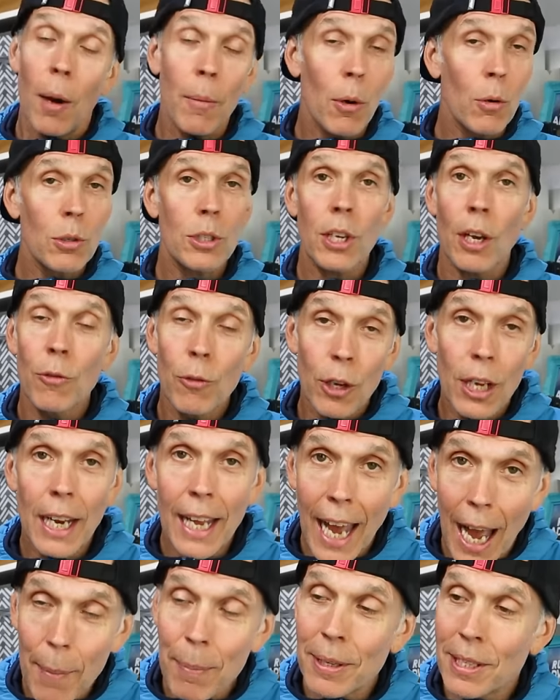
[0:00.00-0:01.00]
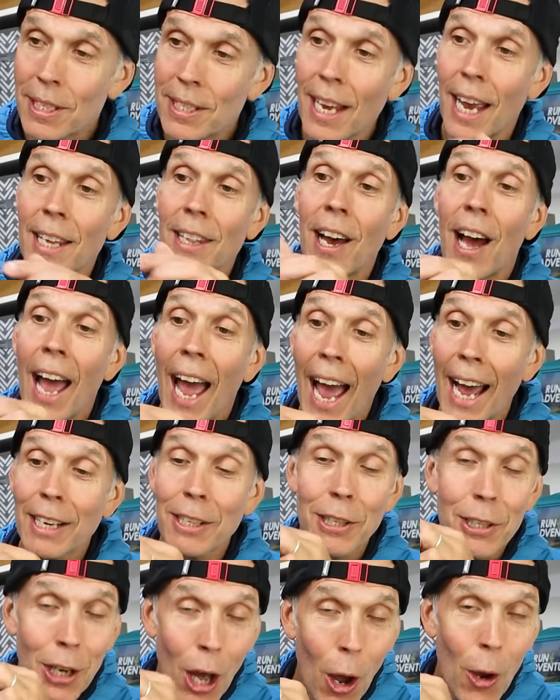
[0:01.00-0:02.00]
I'm also really happy to say that I had
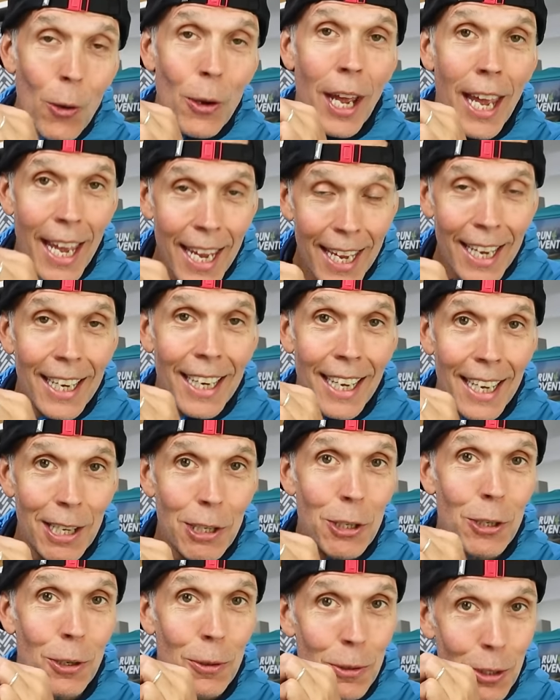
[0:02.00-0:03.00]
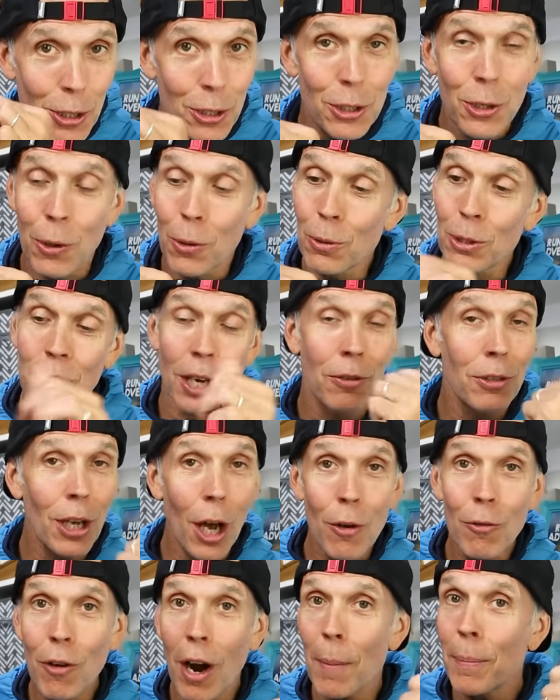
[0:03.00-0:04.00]
no heel issues at all. So
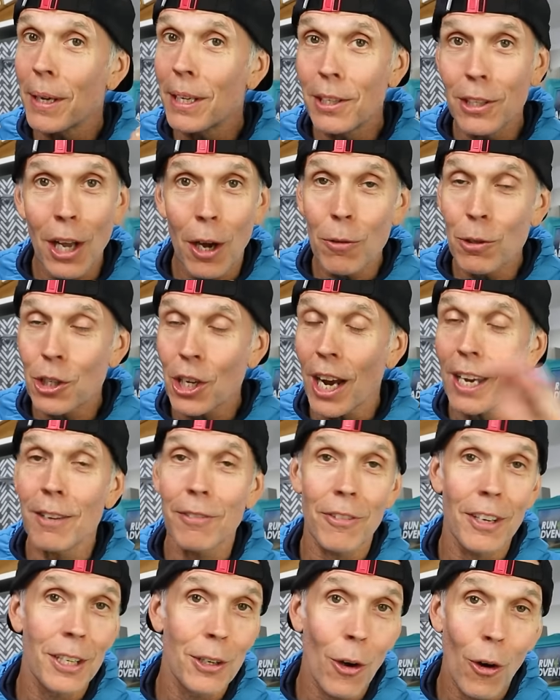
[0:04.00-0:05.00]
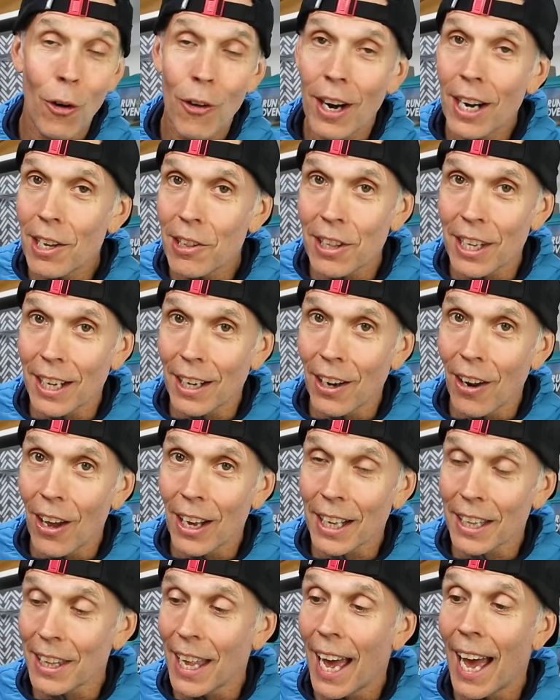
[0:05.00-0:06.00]
no rubbing, no chafing or anything
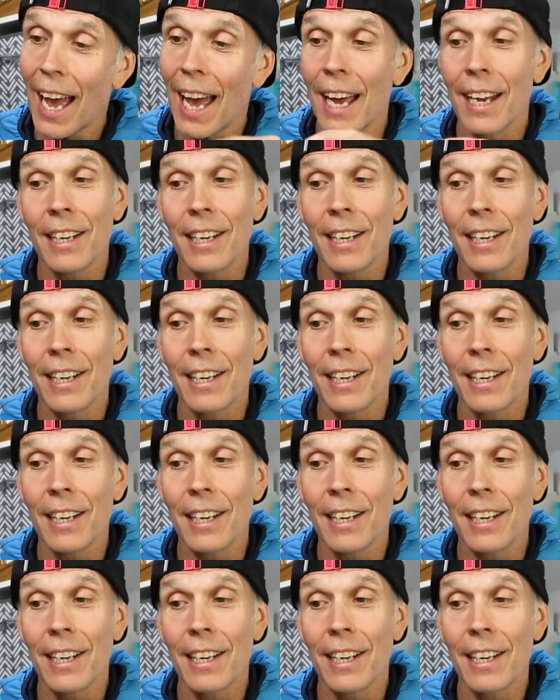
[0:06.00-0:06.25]
like that.